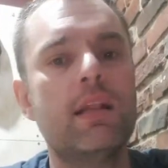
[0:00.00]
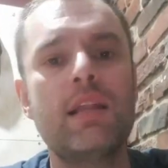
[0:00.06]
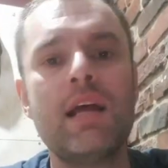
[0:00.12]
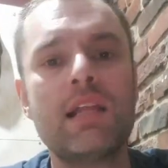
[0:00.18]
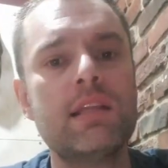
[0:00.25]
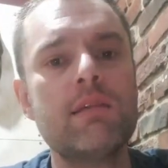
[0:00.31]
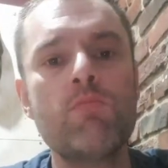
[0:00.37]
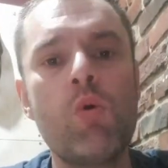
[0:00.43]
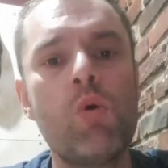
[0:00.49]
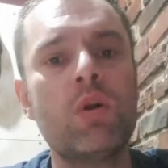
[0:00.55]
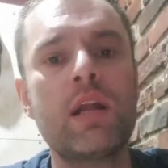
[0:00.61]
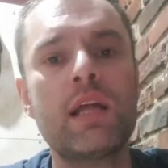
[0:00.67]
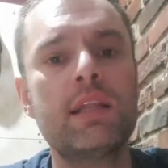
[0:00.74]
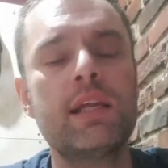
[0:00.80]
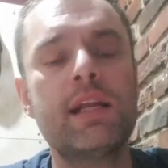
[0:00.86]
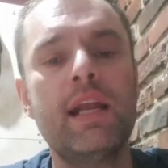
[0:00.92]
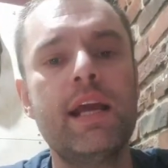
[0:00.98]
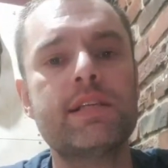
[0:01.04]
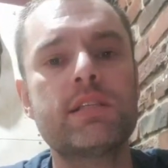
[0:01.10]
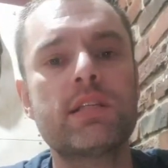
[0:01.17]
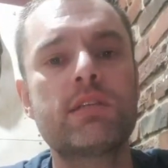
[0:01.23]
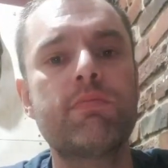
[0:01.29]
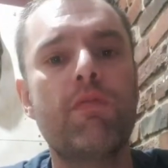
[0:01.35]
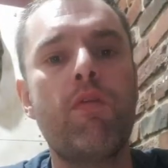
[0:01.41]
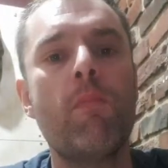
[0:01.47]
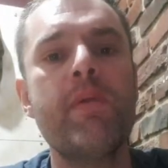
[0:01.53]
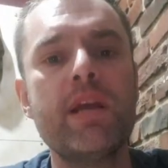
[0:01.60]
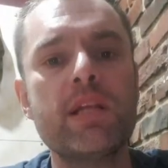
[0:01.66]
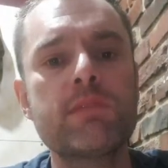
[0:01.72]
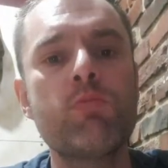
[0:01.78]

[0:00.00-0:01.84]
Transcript: Nothing more, nothing less. For me,